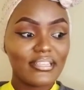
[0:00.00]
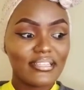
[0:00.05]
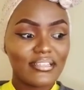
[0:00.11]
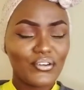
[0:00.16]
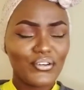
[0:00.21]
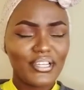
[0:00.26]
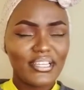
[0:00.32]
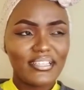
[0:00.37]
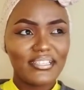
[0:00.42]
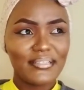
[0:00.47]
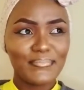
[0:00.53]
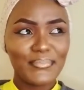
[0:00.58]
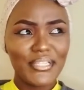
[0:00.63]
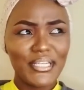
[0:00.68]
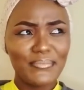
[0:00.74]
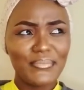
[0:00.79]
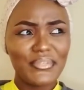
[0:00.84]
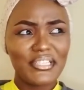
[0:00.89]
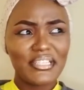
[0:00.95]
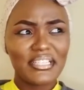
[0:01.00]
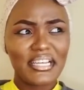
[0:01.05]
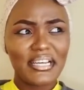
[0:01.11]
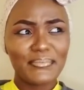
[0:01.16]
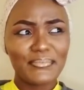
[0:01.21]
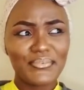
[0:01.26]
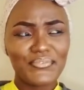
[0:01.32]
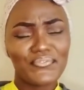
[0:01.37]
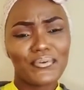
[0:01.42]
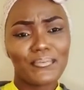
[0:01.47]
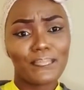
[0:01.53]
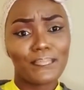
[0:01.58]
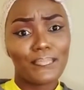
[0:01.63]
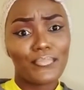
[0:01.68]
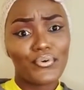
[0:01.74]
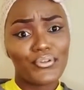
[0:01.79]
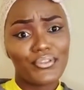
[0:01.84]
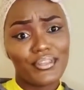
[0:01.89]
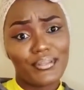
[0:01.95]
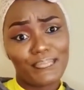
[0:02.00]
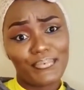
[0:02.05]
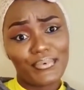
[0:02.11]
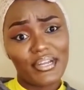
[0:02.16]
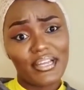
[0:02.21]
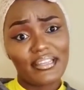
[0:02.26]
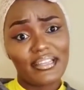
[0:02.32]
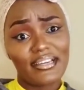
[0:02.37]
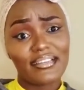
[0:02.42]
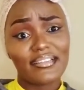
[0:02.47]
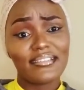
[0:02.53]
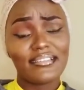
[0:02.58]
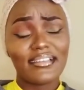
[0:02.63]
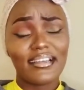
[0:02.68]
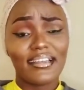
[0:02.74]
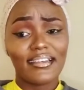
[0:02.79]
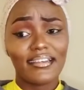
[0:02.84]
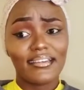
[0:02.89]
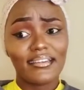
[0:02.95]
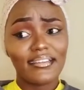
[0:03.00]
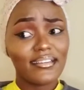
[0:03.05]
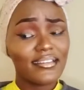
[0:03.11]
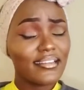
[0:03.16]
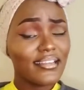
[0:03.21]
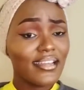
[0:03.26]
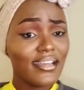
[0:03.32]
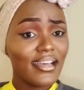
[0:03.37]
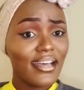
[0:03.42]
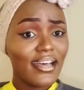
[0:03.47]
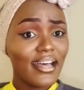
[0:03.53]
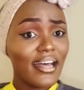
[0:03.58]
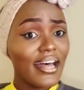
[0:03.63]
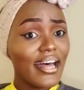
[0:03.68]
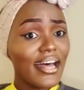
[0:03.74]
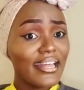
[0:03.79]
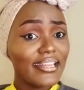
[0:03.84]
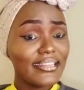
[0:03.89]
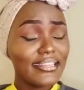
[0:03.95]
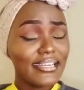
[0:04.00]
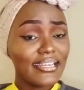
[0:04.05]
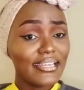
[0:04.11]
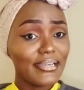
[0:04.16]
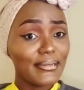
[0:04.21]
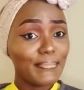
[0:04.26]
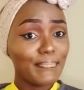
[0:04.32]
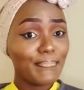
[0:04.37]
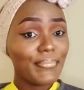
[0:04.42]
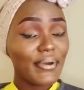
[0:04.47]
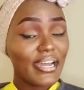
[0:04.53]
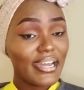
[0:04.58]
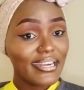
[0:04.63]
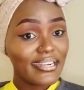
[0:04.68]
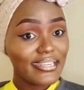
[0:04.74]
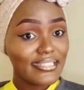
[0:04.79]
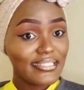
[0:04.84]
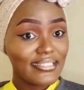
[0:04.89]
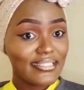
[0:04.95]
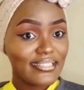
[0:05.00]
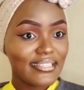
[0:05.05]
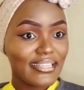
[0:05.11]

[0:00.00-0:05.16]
okay, sometimes it comes from both the brothers and the parents.